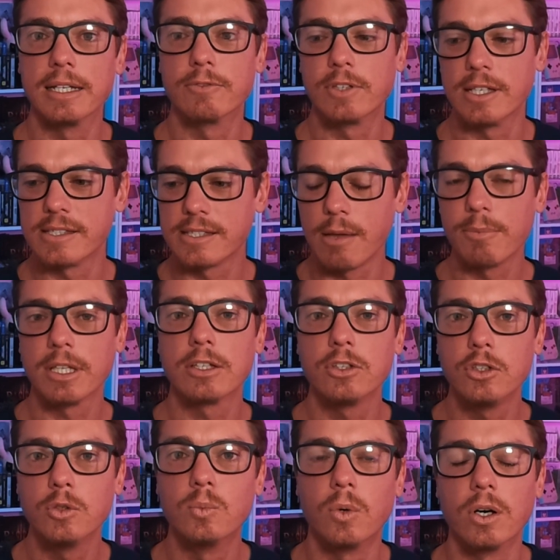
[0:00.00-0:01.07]
If there's something that
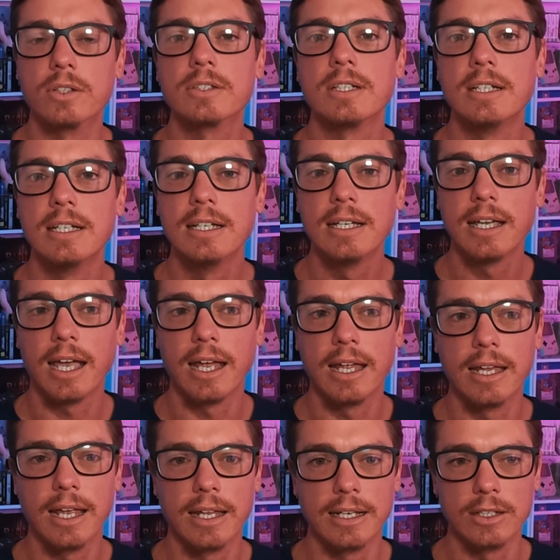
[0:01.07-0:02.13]
you want, and